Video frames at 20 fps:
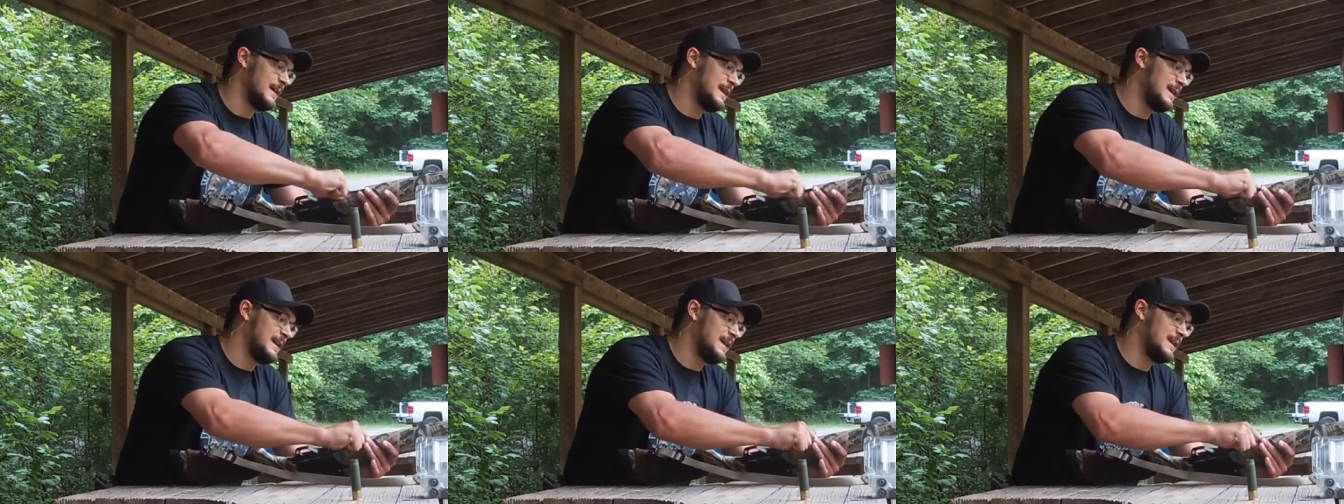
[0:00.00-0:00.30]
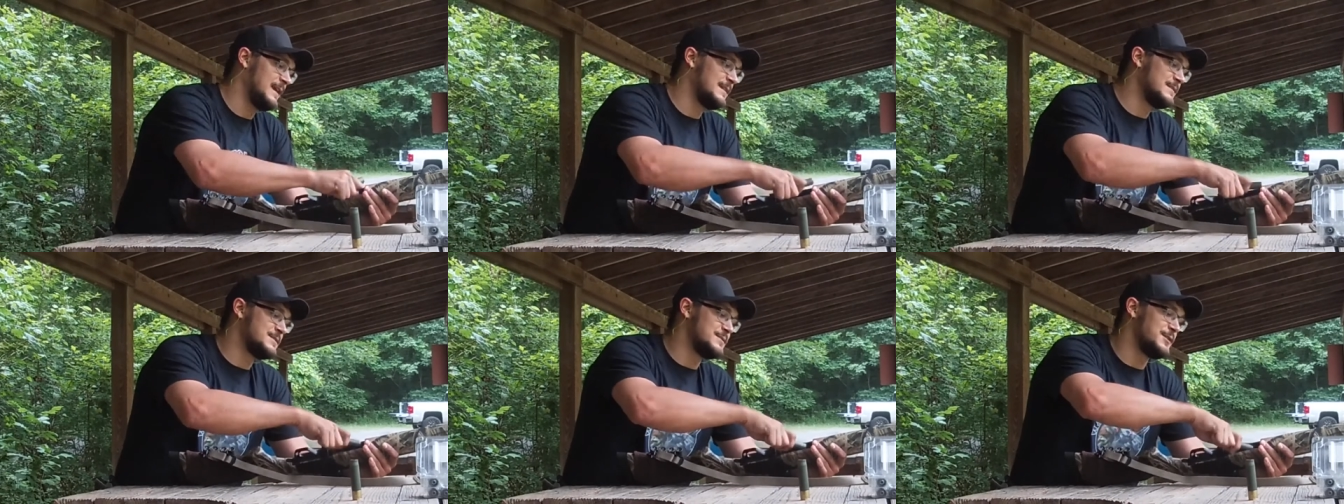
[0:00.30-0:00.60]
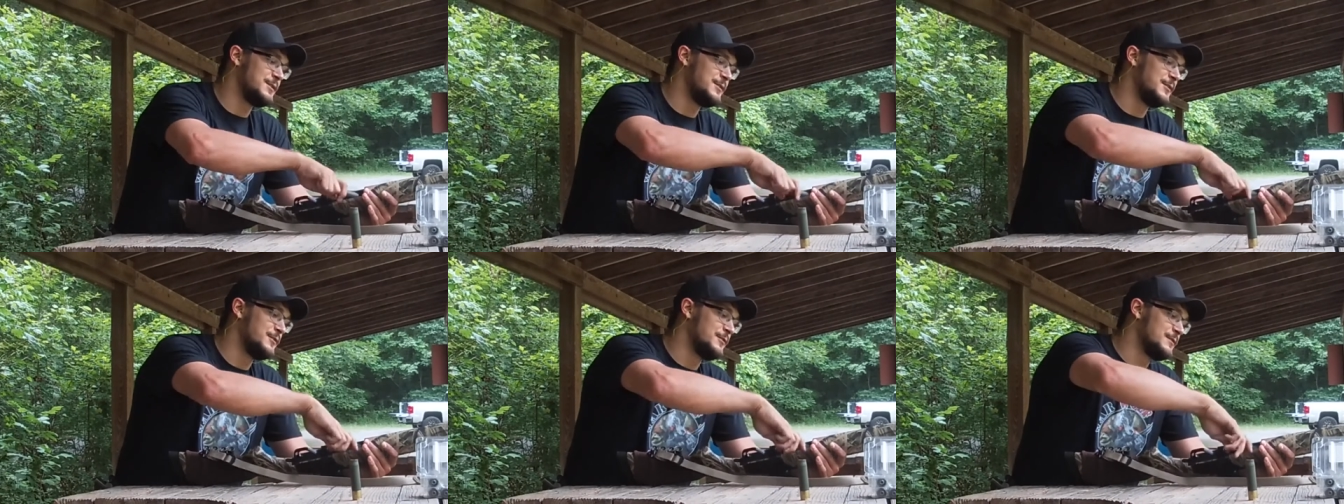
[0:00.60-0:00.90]
And
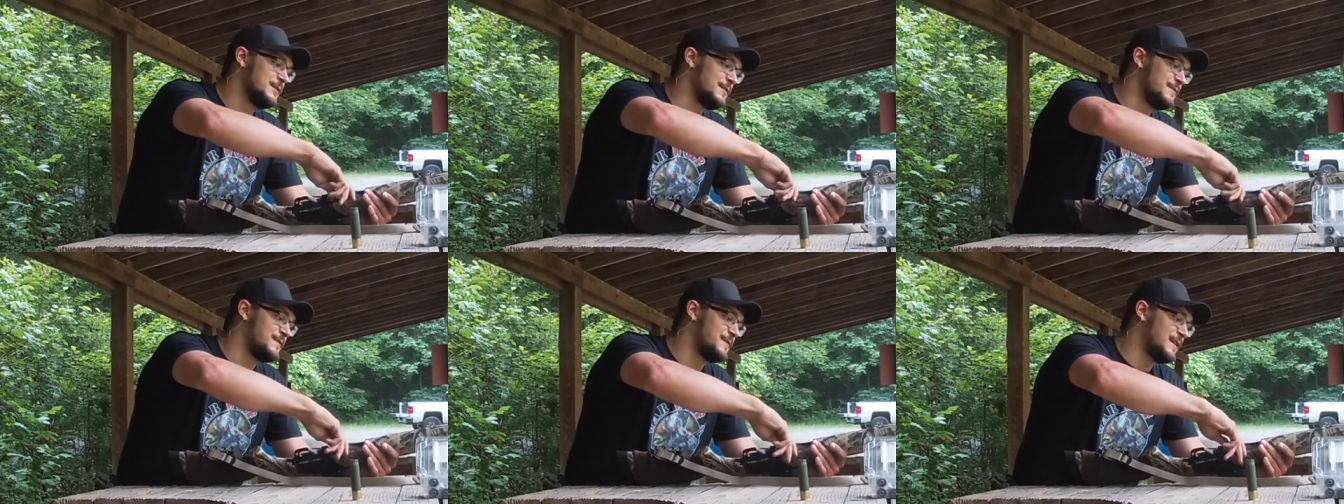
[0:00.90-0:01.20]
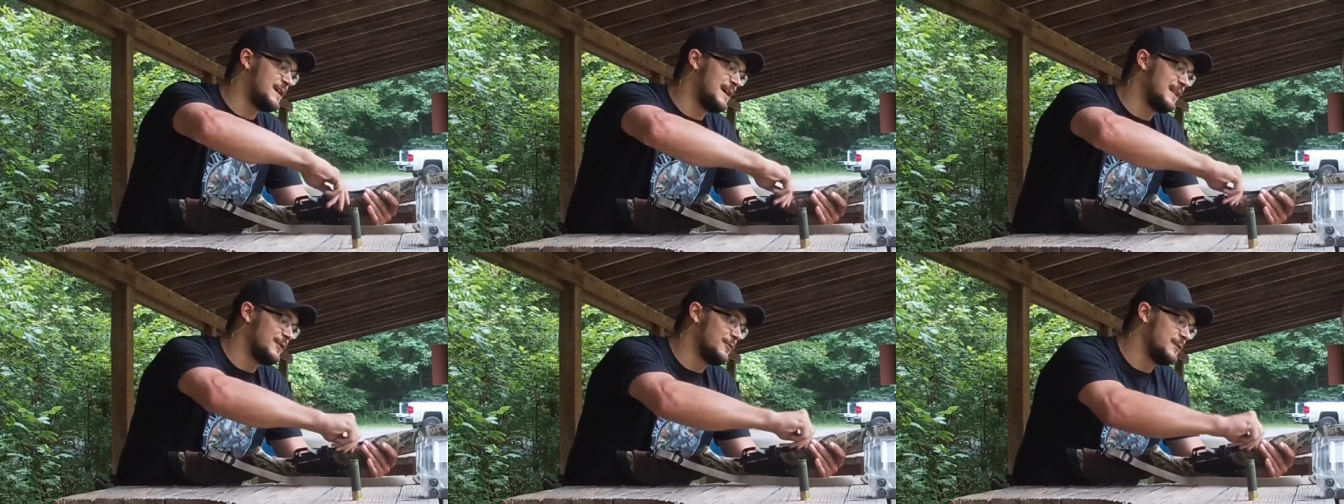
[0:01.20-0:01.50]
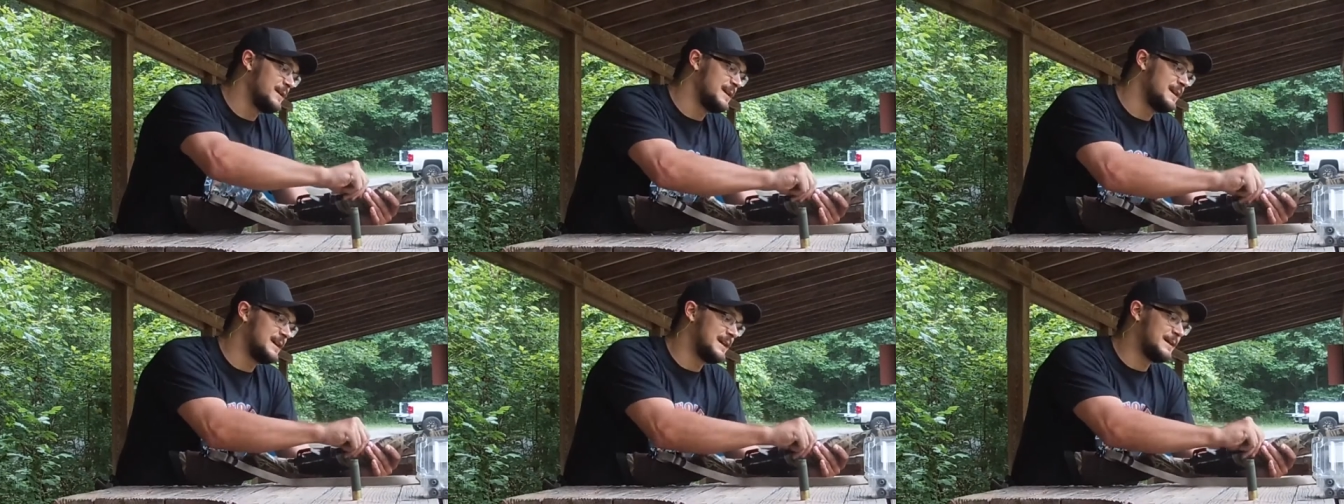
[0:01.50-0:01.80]
two to follow
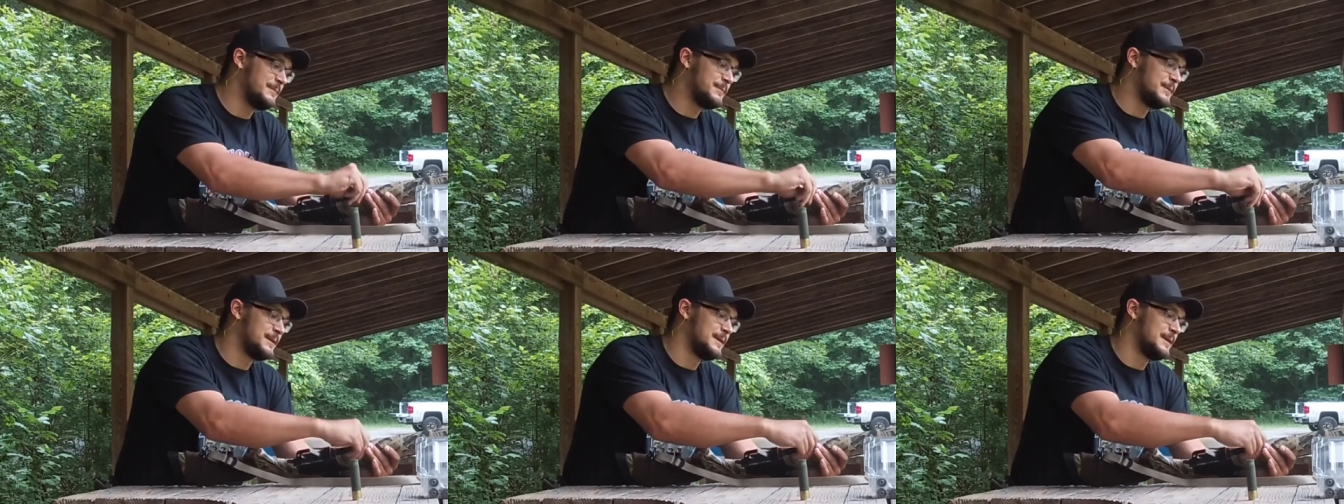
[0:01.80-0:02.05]
it up.